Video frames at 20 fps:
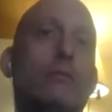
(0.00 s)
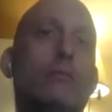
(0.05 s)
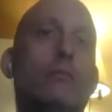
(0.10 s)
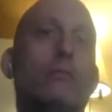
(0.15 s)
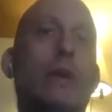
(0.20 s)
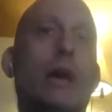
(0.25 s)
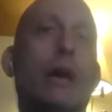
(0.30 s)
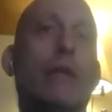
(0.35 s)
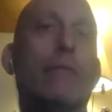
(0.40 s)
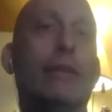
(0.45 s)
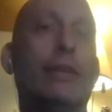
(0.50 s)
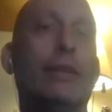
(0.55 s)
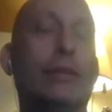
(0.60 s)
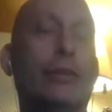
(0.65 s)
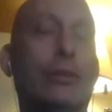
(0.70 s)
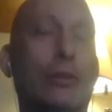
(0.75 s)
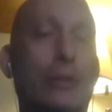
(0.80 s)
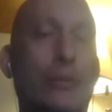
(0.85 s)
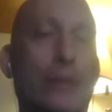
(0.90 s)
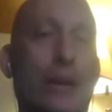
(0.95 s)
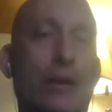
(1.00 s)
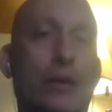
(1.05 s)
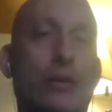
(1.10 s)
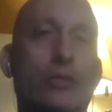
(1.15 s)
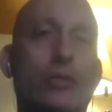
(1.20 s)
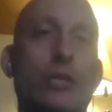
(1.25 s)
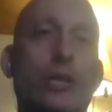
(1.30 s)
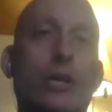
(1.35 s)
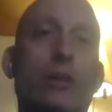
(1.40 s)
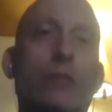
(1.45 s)
not feeling good about
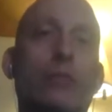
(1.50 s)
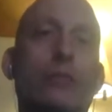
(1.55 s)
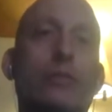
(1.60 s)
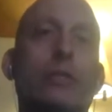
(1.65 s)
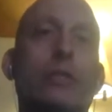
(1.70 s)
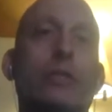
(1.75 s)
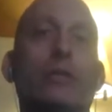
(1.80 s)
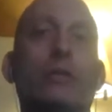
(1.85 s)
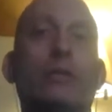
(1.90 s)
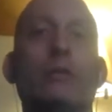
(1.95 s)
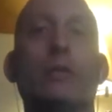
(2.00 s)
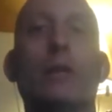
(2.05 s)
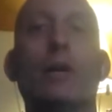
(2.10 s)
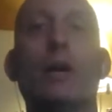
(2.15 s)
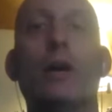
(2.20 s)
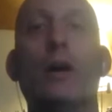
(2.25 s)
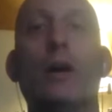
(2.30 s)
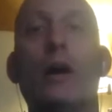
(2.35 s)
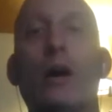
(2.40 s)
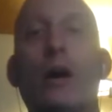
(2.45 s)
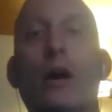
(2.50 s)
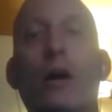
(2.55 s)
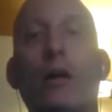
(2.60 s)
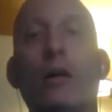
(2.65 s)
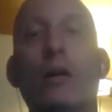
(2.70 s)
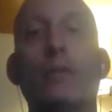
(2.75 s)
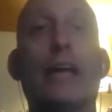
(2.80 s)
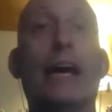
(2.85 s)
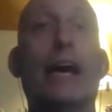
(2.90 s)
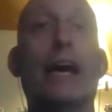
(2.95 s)
ourselves, and all
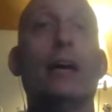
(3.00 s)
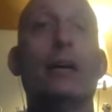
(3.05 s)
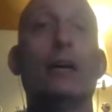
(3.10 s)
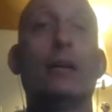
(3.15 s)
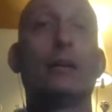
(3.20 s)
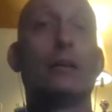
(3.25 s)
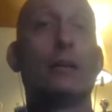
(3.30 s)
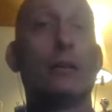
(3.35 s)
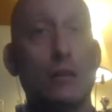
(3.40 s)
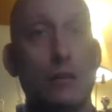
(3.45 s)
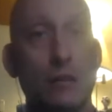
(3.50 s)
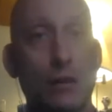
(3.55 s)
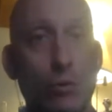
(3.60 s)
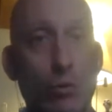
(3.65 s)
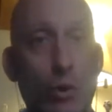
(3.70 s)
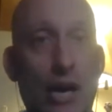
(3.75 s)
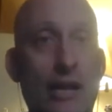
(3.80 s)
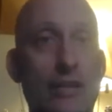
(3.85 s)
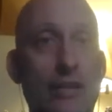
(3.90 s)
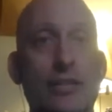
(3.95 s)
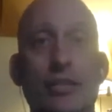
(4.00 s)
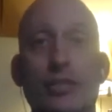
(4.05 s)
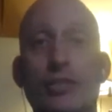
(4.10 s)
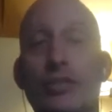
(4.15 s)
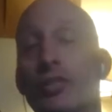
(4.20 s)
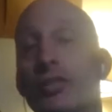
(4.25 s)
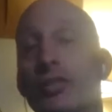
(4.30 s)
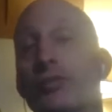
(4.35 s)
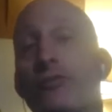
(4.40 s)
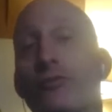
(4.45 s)
of that arising just